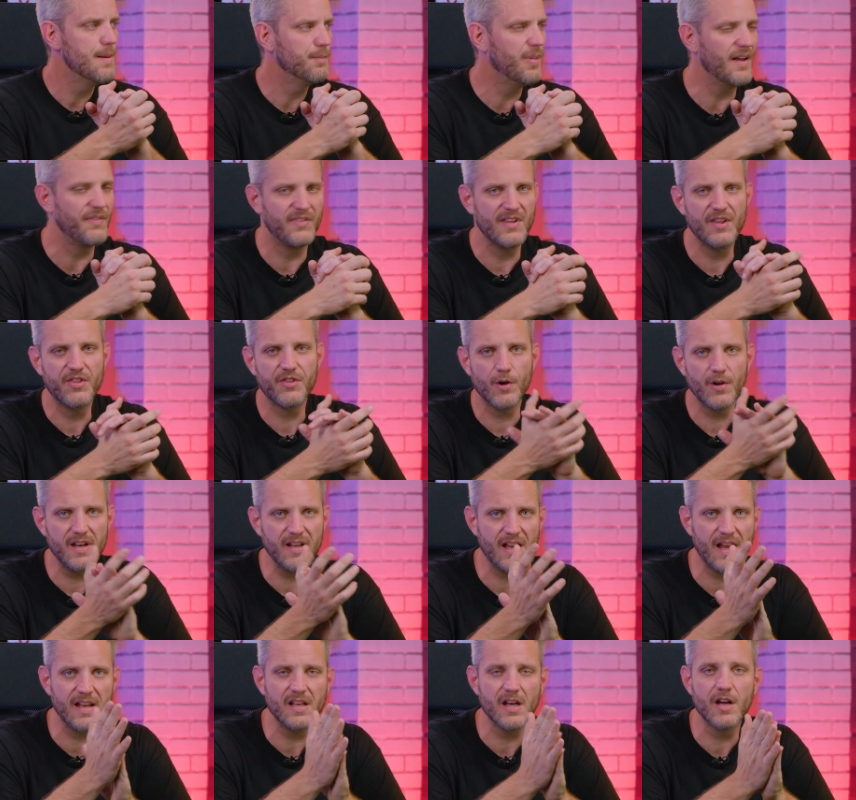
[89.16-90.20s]
But the
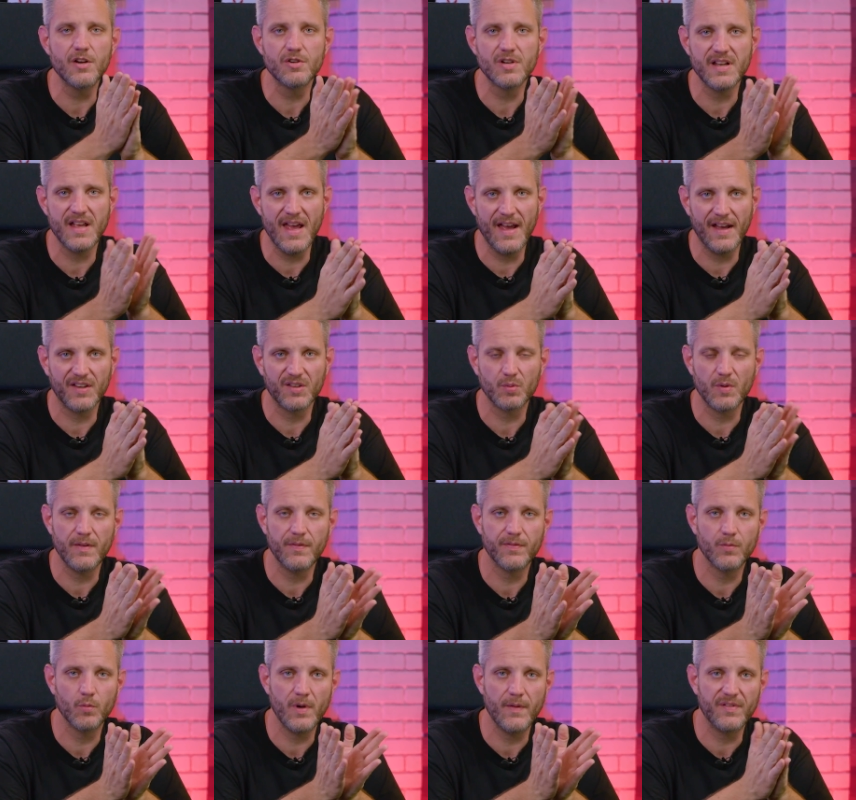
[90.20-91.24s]
3900X,
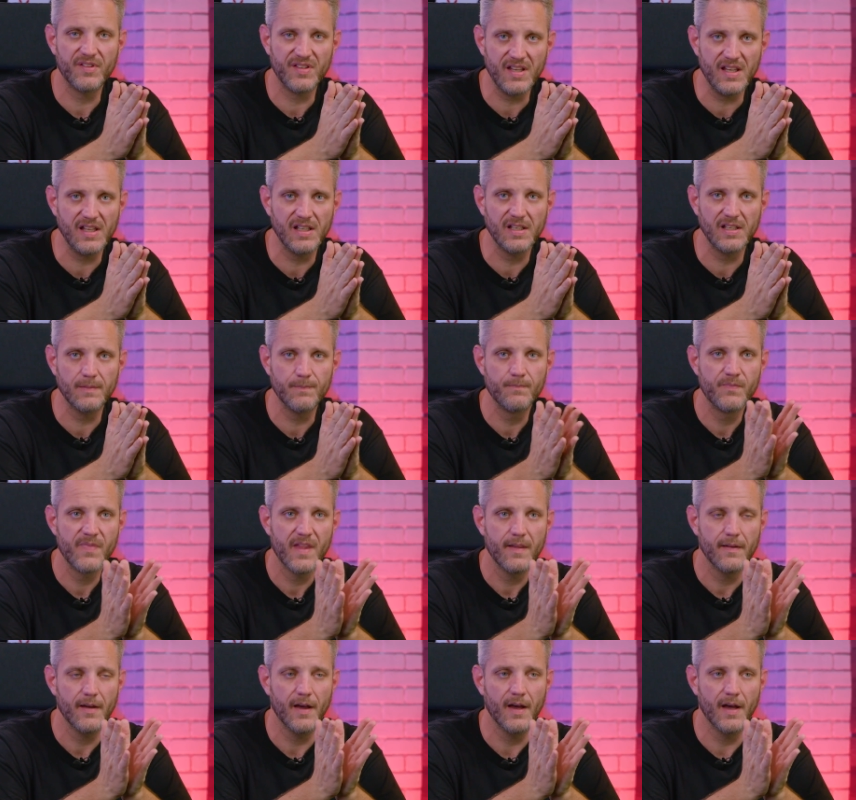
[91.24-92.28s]
we've, we've seen
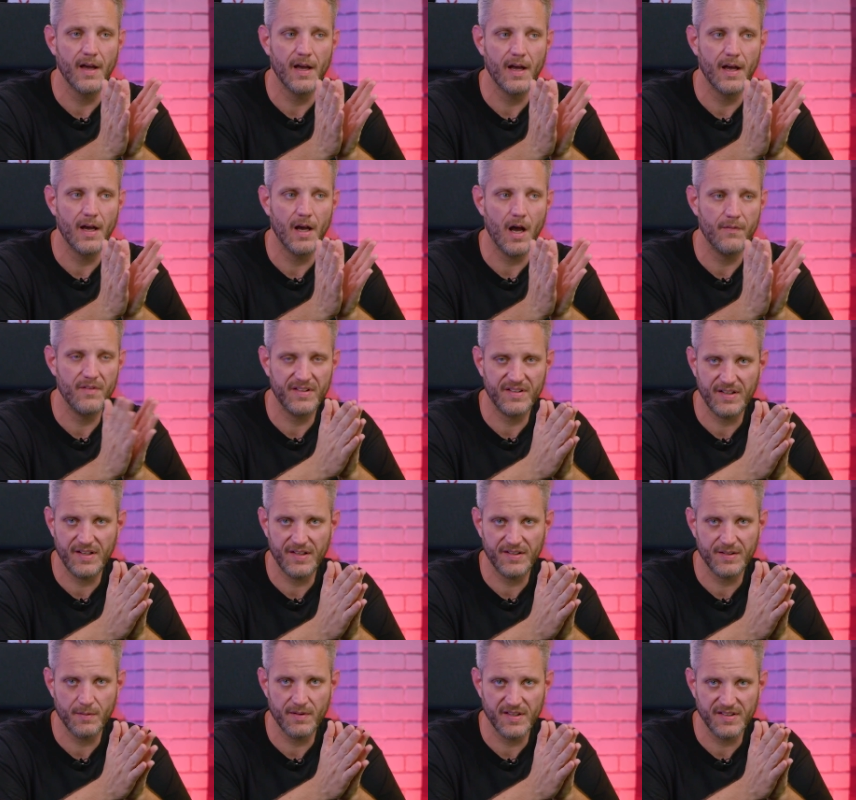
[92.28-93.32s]
uh, obviously
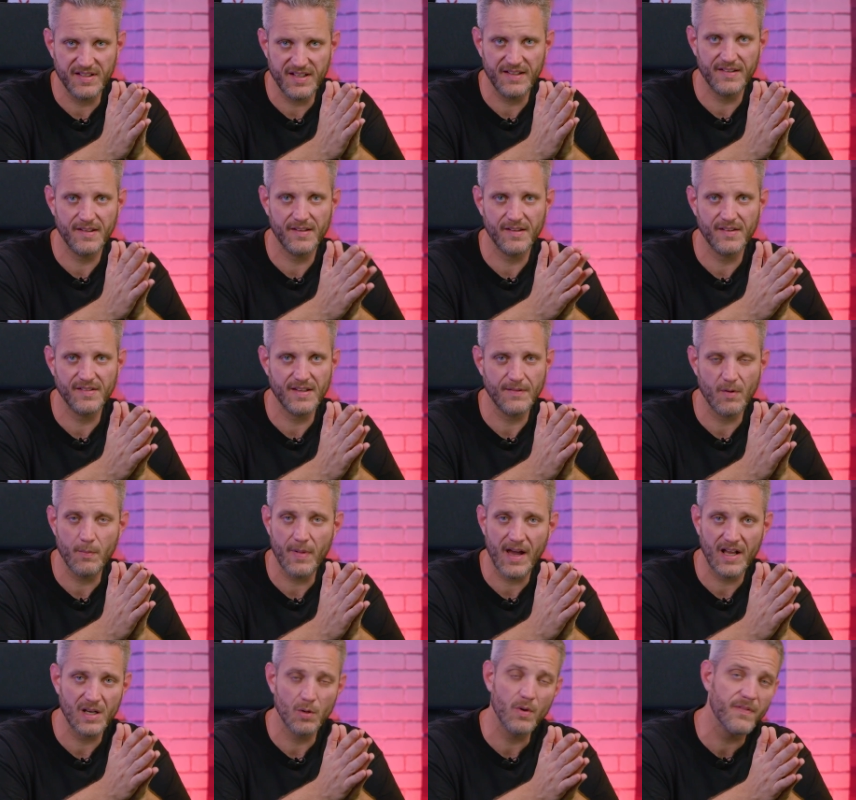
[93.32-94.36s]
some of the teases and stuff
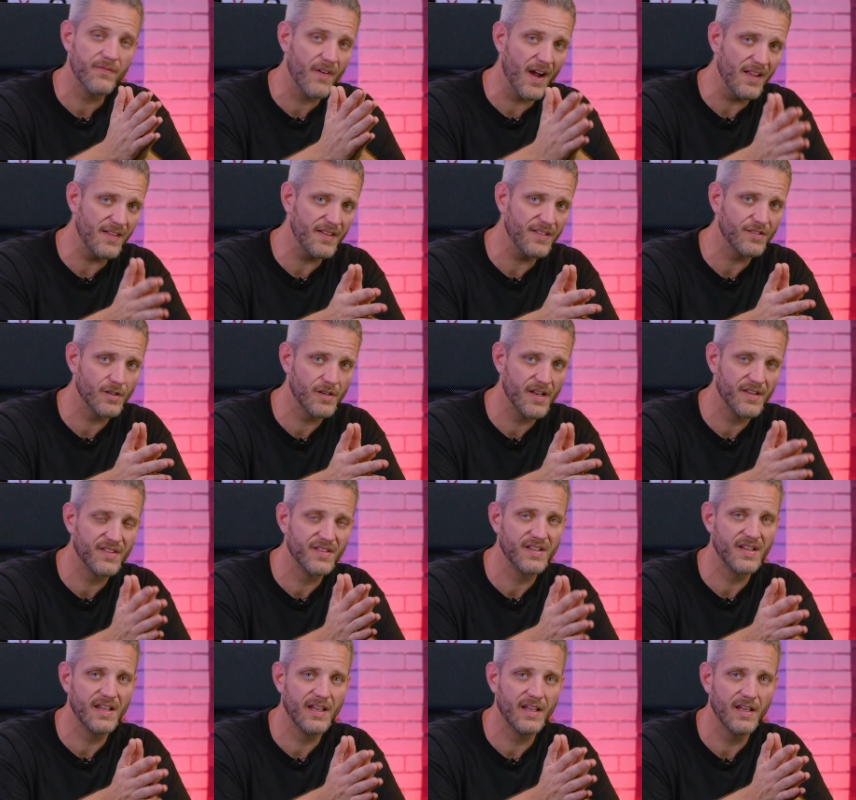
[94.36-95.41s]
about it, we finally started
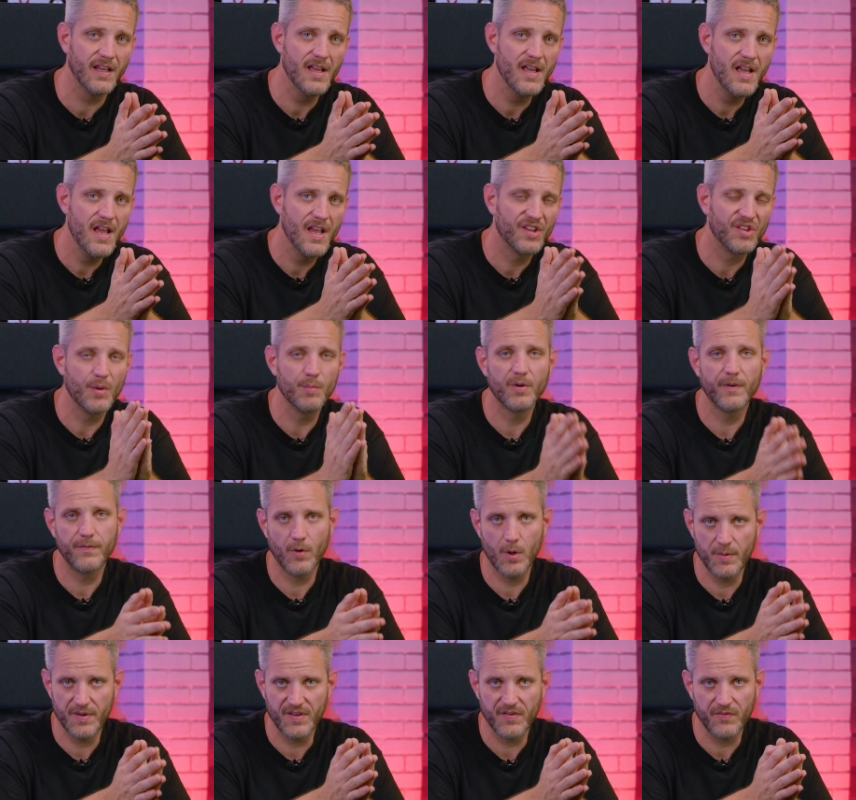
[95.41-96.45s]
seeing some
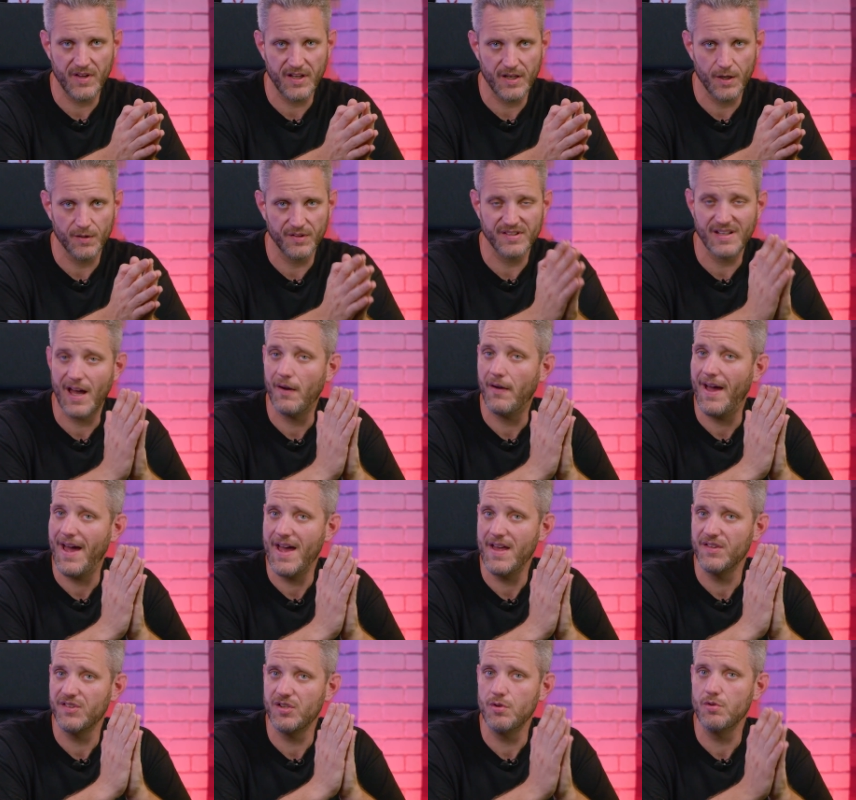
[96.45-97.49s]
performance figures. Now,
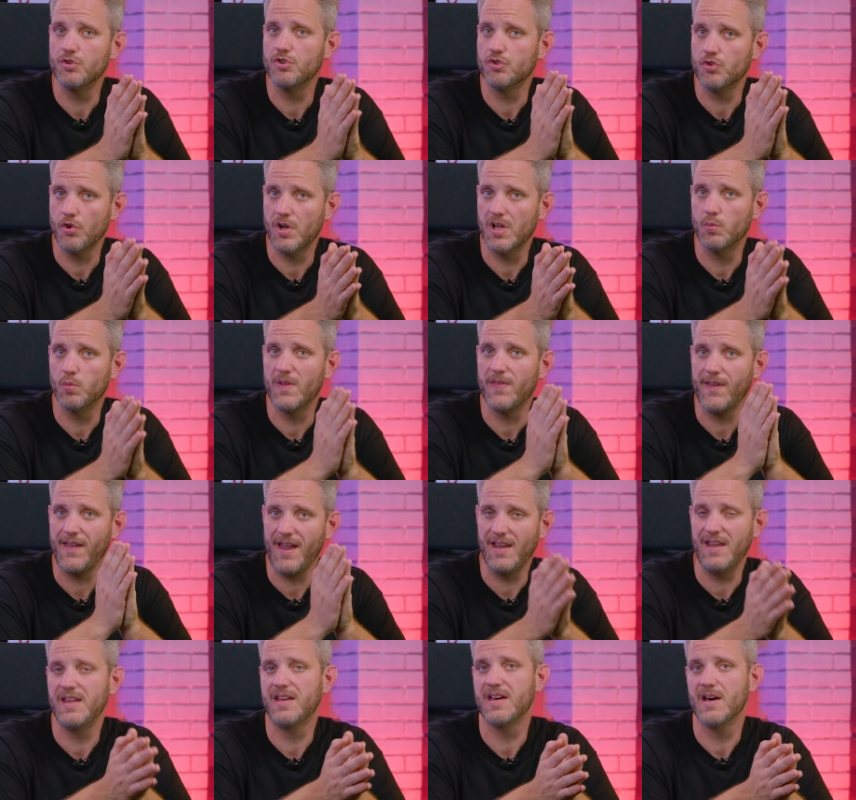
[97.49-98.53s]
as you should with
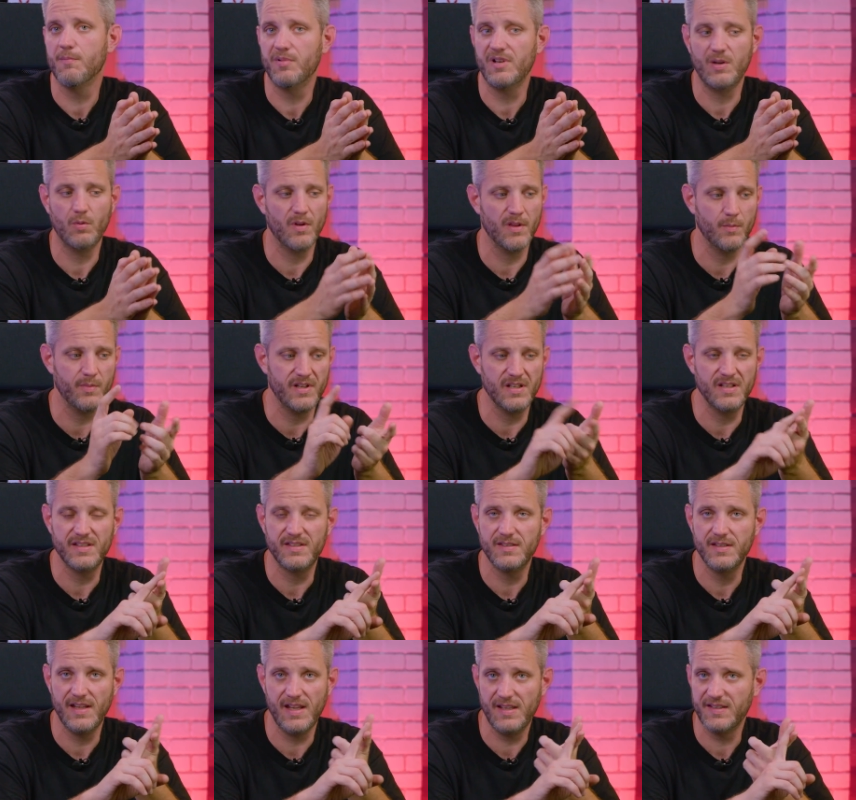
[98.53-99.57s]
any company, whether it be in
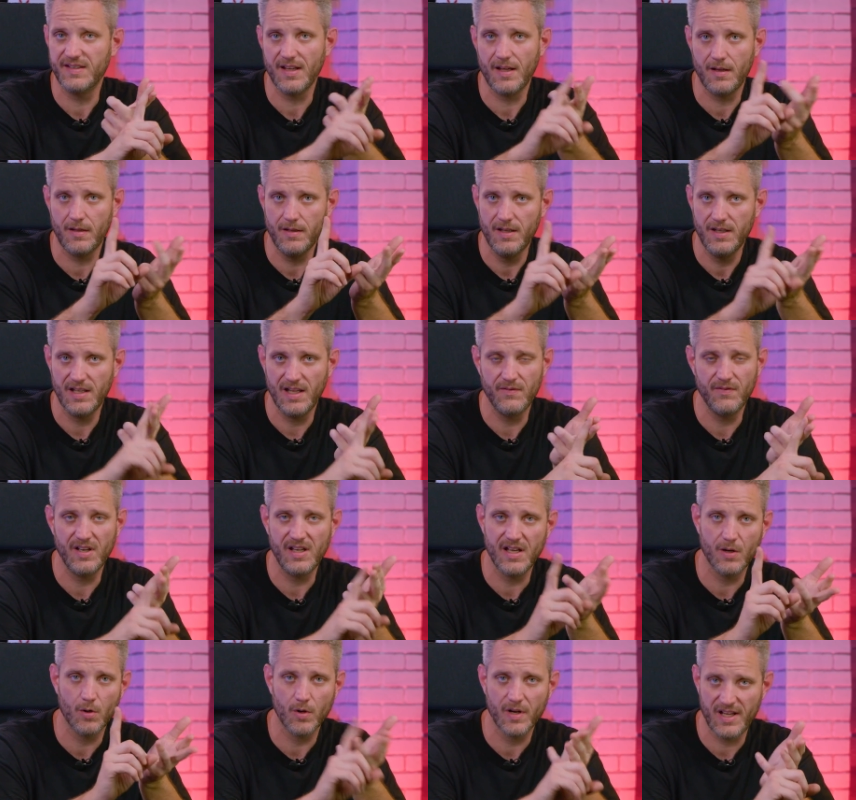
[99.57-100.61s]
Intel,
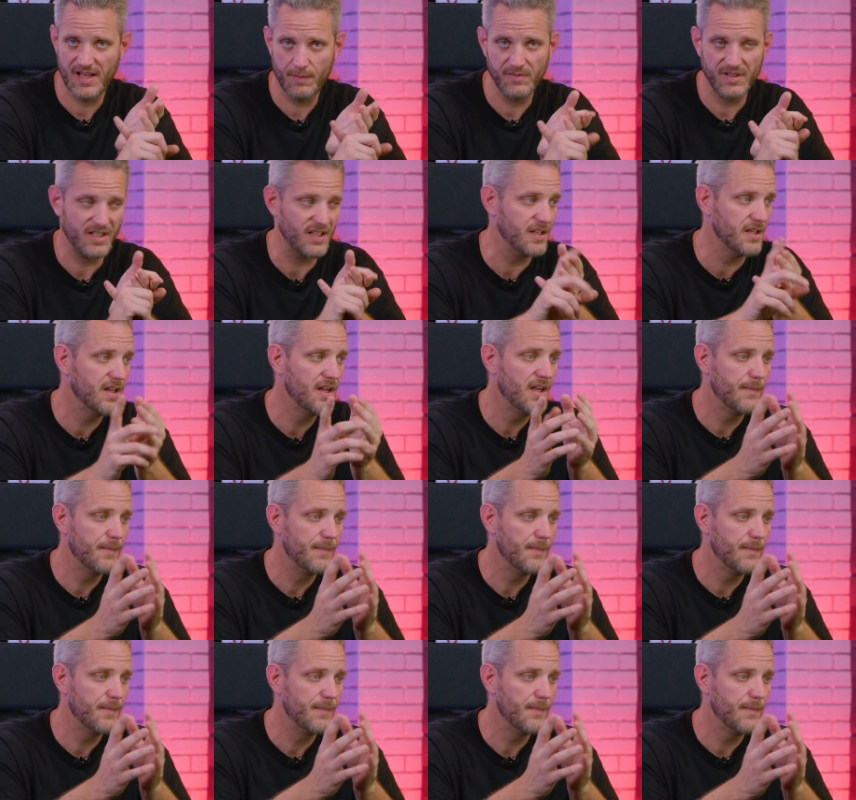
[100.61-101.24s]
NVIDIA, or AMD,